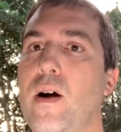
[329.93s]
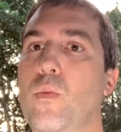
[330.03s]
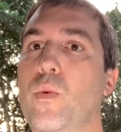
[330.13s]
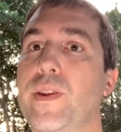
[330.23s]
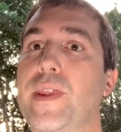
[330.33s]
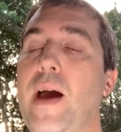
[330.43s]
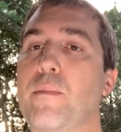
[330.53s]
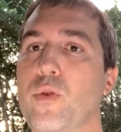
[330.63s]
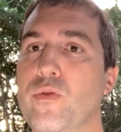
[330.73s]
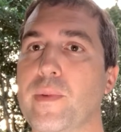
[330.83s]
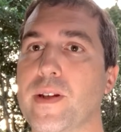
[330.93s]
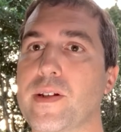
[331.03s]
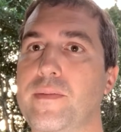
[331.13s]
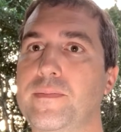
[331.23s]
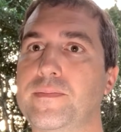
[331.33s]
with that movement,
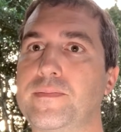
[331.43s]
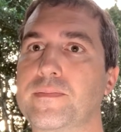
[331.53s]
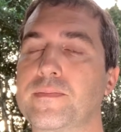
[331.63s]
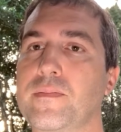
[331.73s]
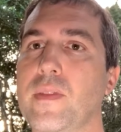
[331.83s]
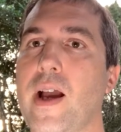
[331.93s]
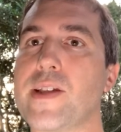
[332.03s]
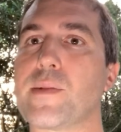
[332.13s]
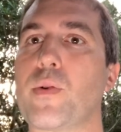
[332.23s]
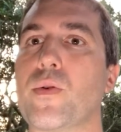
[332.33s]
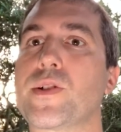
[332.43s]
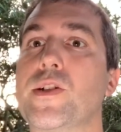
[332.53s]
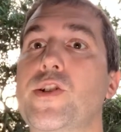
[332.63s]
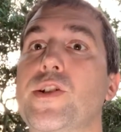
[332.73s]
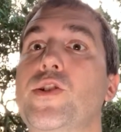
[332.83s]
as opposed to
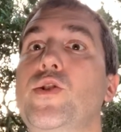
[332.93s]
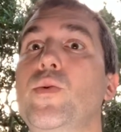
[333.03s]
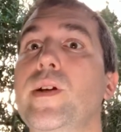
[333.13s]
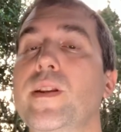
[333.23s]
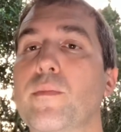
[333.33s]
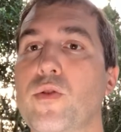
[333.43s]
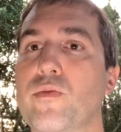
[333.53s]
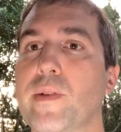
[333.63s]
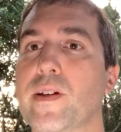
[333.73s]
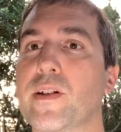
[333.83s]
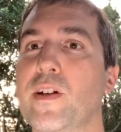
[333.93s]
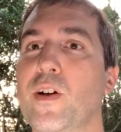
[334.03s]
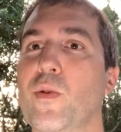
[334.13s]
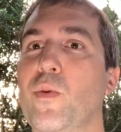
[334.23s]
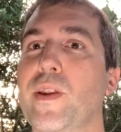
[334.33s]
just doing the movement
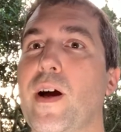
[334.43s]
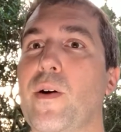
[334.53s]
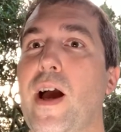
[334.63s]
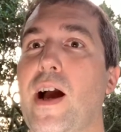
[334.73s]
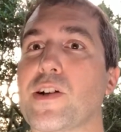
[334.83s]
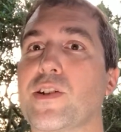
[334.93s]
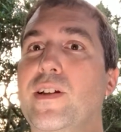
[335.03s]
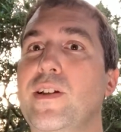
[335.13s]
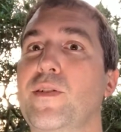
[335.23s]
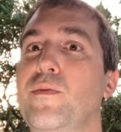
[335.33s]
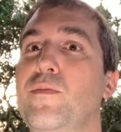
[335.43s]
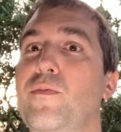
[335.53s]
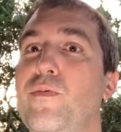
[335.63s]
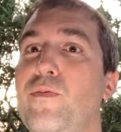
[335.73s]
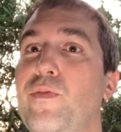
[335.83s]
without actually
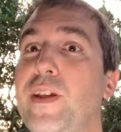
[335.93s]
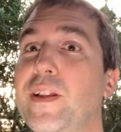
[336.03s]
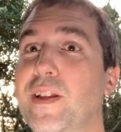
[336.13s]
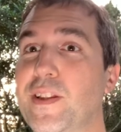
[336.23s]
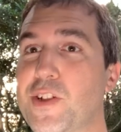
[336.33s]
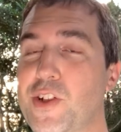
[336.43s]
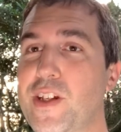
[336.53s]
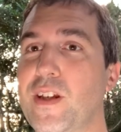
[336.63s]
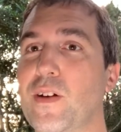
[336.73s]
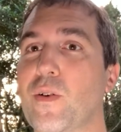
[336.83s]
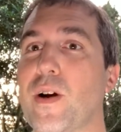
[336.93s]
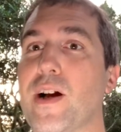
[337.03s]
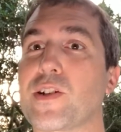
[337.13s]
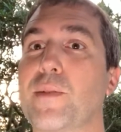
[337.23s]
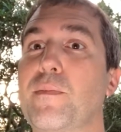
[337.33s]
feeling the qi or
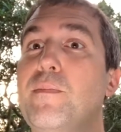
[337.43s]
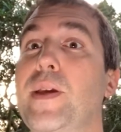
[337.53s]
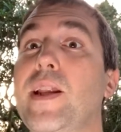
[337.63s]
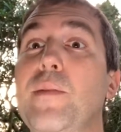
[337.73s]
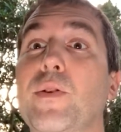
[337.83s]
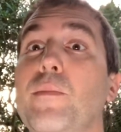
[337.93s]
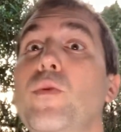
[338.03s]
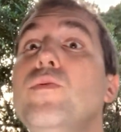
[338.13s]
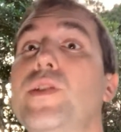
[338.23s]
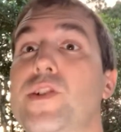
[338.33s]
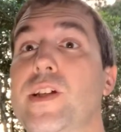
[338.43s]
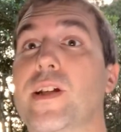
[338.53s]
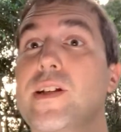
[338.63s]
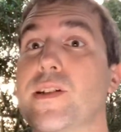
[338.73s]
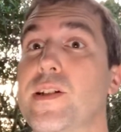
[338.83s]
actually being able to move the qi
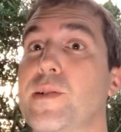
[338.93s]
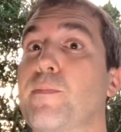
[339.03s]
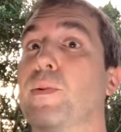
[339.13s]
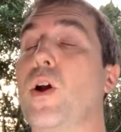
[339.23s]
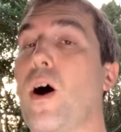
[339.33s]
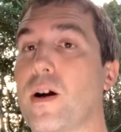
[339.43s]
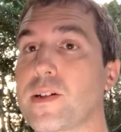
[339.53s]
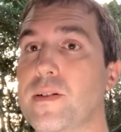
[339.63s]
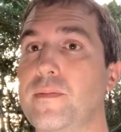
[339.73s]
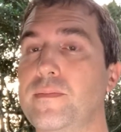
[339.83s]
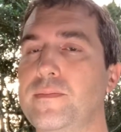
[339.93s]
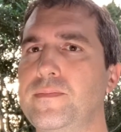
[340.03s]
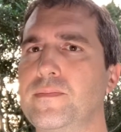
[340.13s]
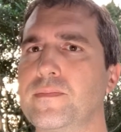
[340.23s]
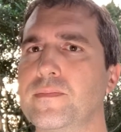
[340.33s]
because it's blocked.
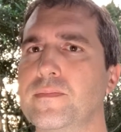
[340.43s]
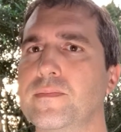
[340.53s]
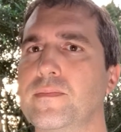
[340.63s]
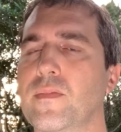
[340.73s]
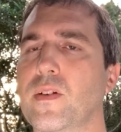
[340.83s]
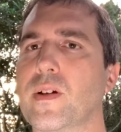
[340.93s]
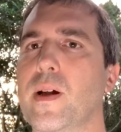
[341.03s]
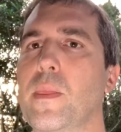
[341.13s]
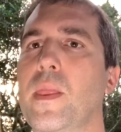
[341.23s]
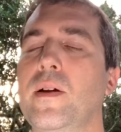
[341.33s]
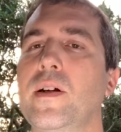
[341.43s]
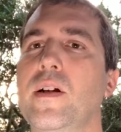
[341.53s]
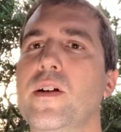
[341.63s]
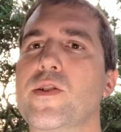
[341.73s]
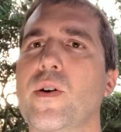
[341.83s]
Okay,
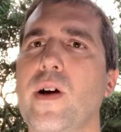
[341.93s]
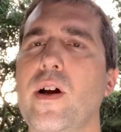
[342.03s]
so